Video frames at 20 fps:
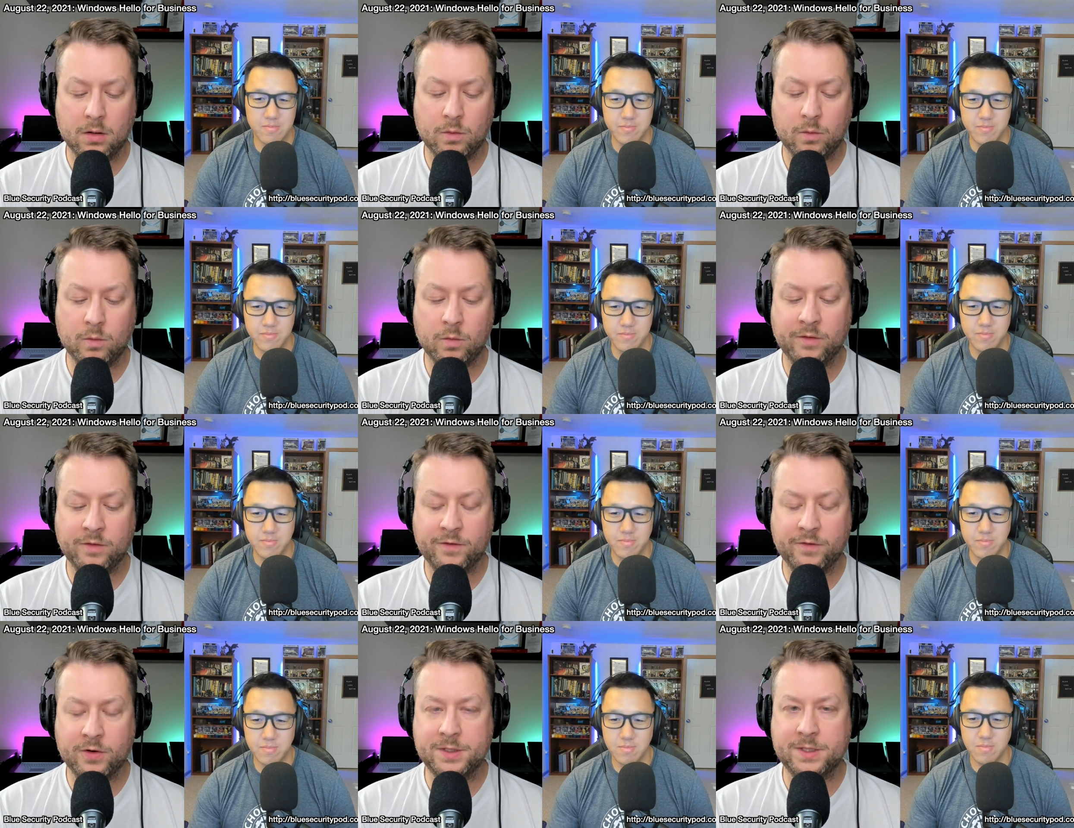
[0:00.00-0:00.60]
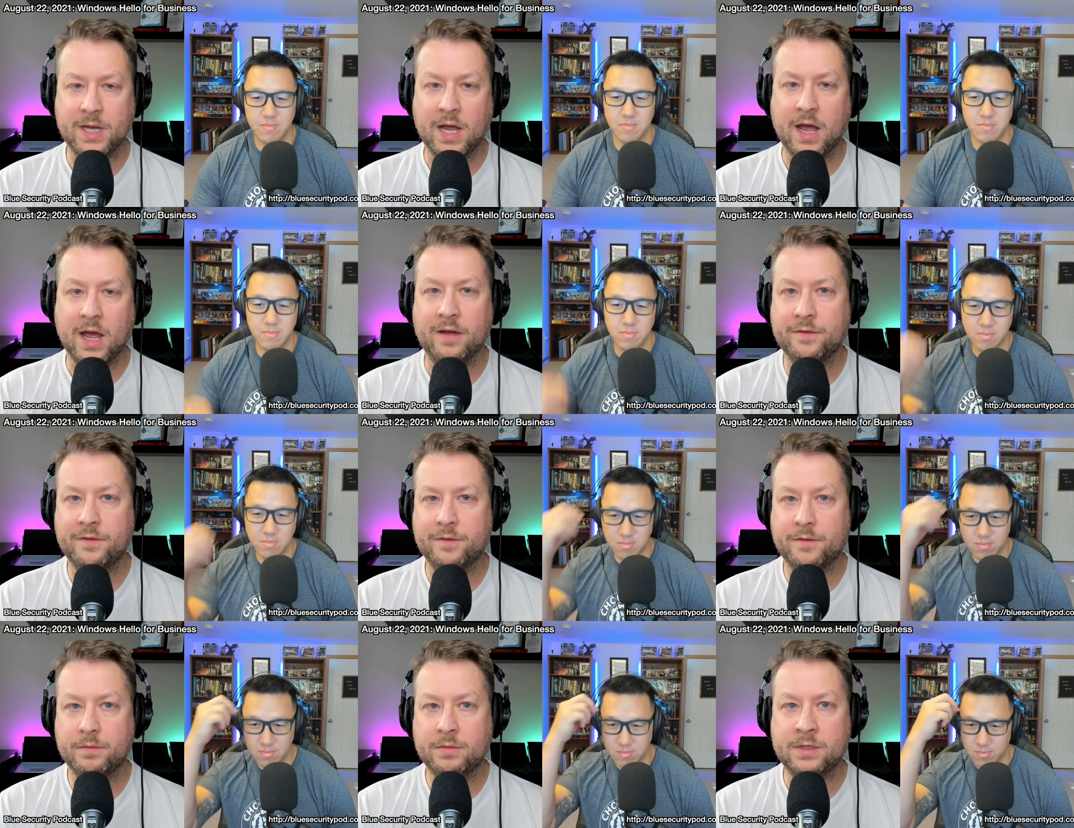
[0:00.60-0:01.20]
Speaker 1: Well, first
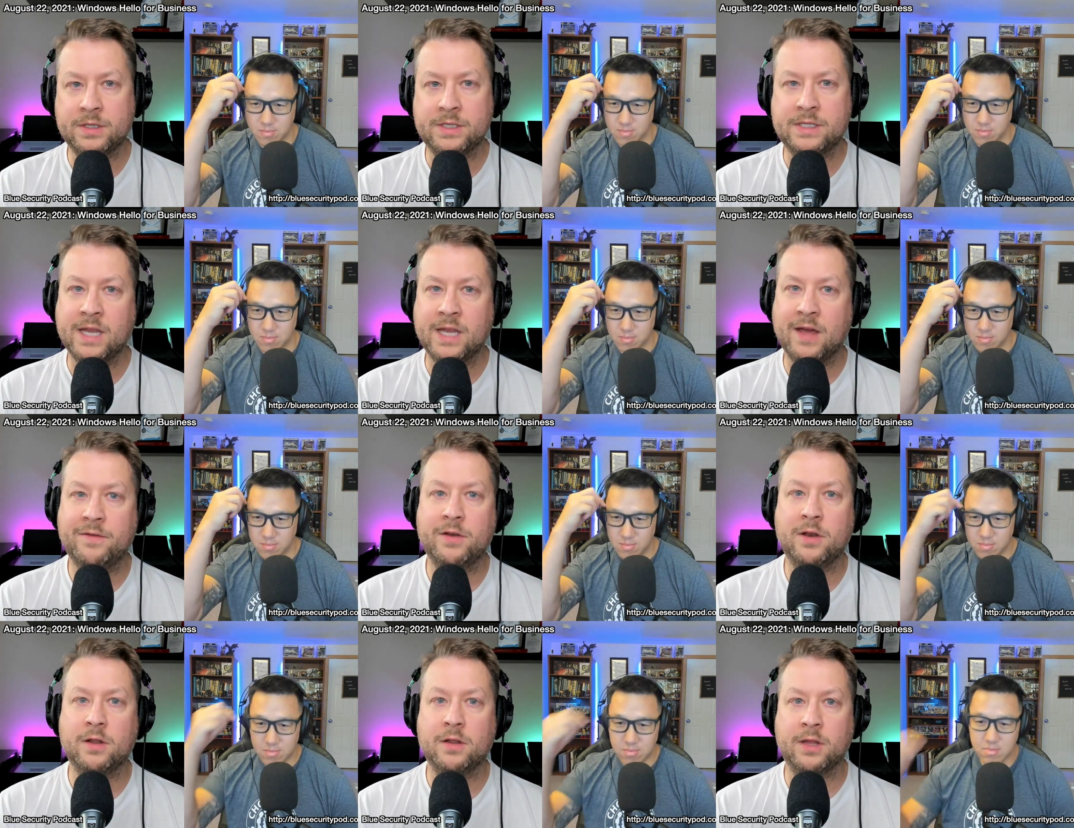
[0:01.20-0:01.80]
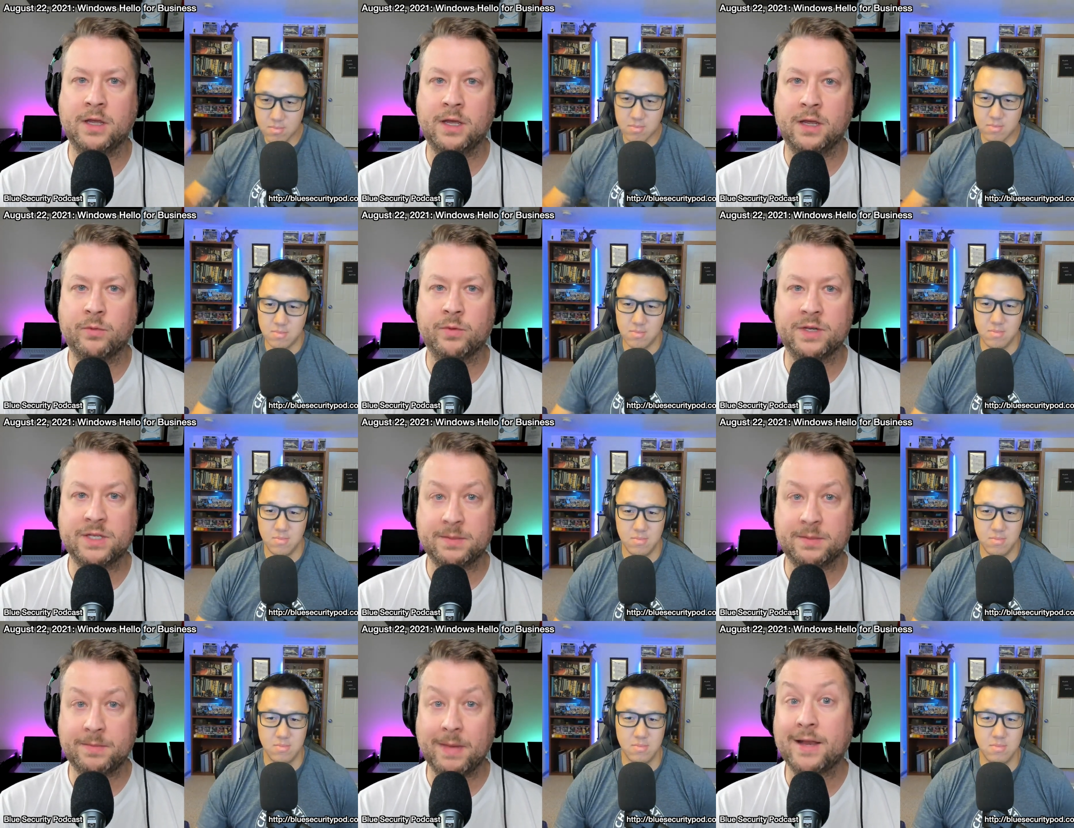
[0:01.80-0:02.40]
off, definitely
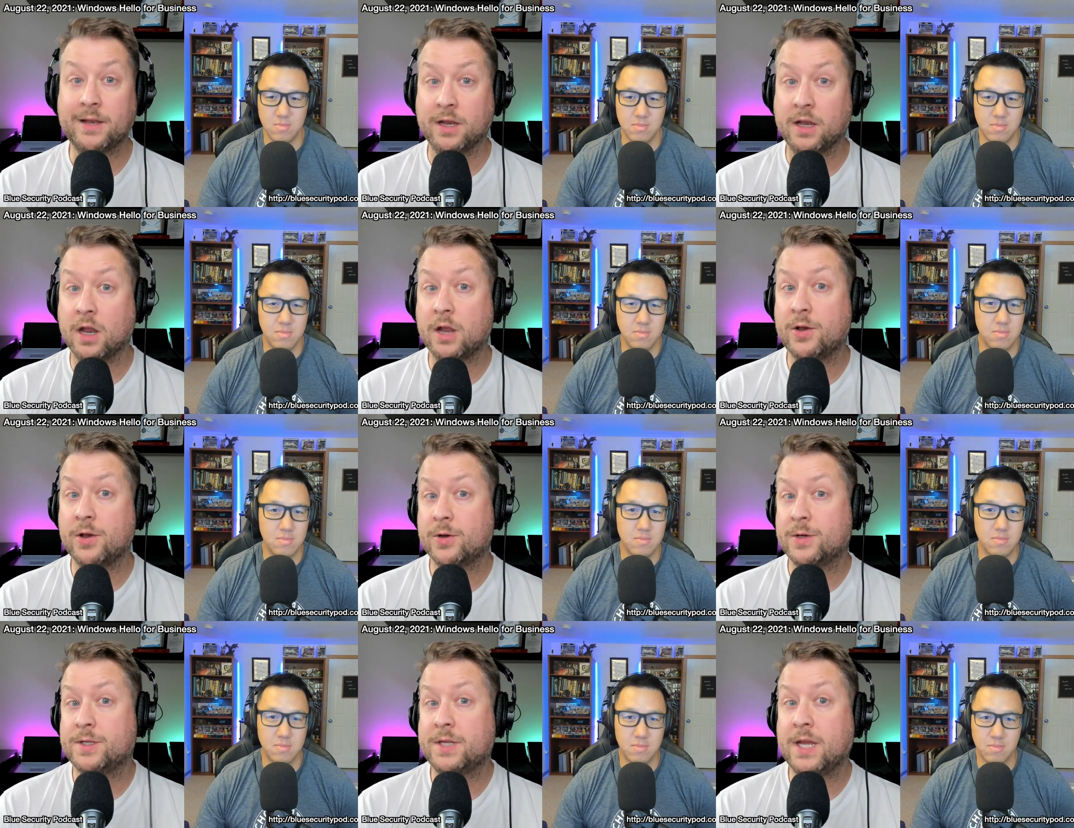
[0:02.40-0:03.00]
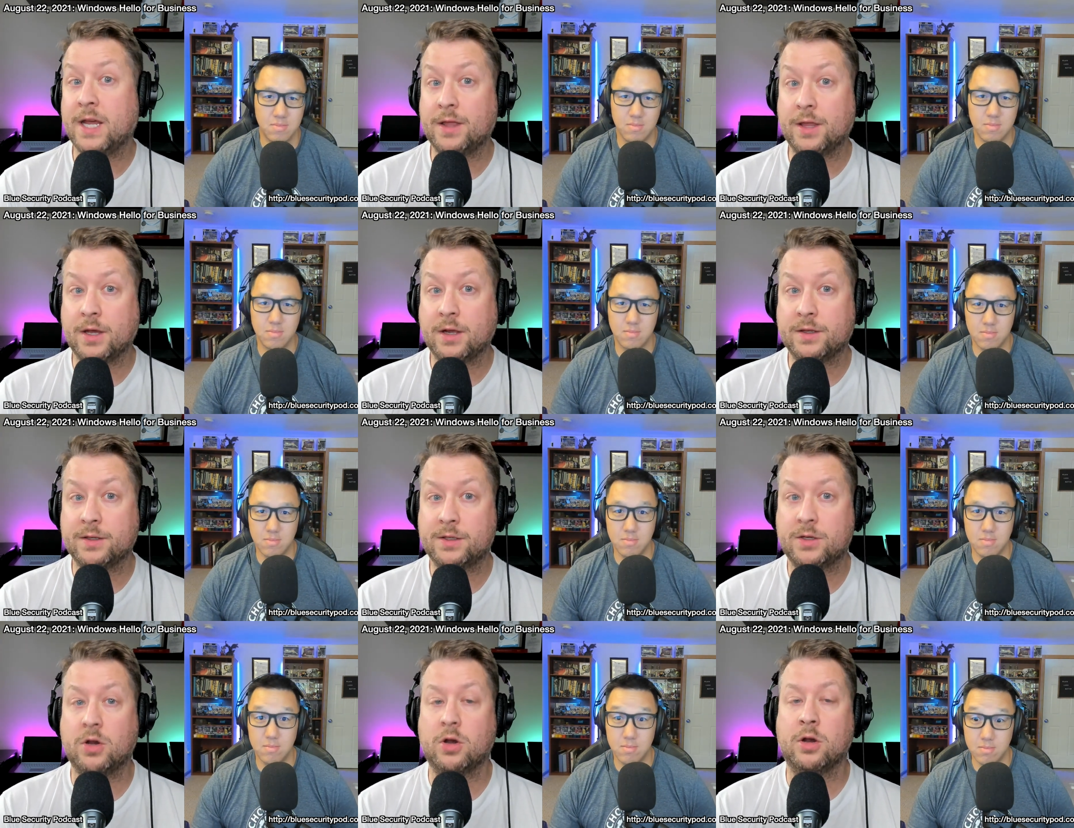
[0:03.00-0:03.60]
respect and understand the
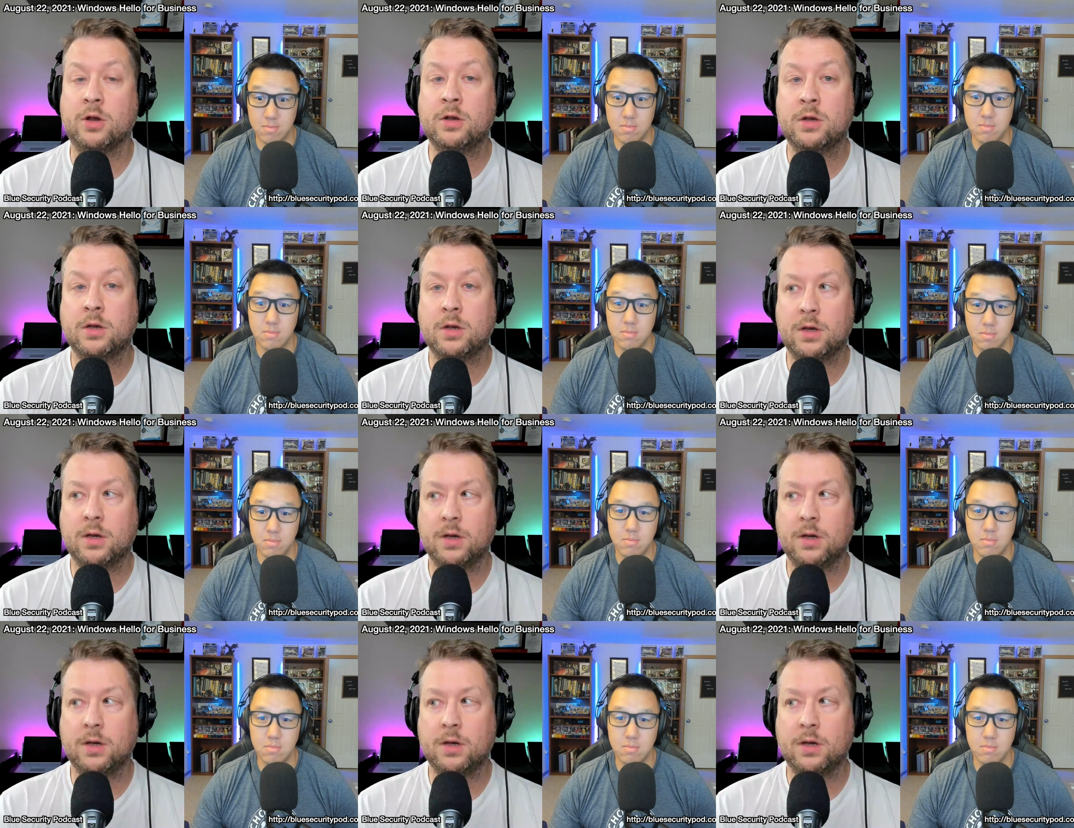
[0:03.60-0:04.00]
concern.